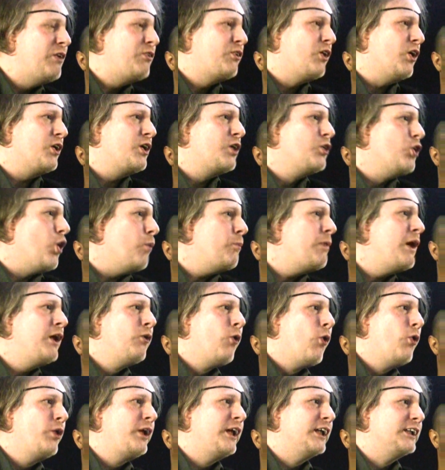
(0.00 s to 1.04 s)
We've got to not be
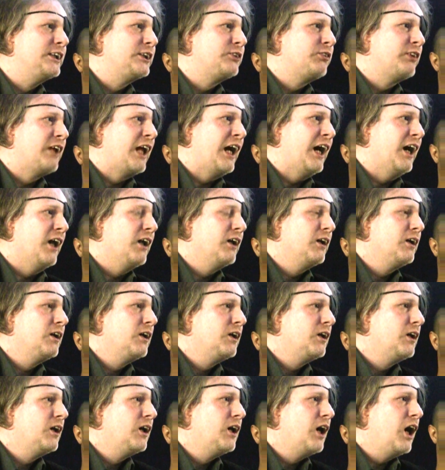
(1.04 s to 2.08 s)
an audience for that.
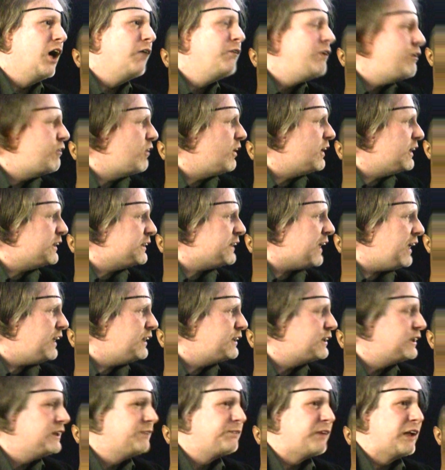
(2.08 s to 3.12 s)
And we've got to
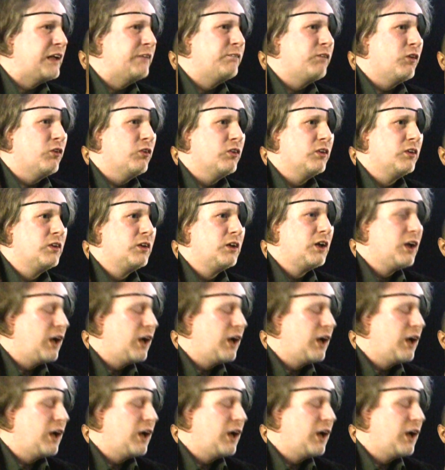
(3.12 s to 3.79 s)
challenge these people.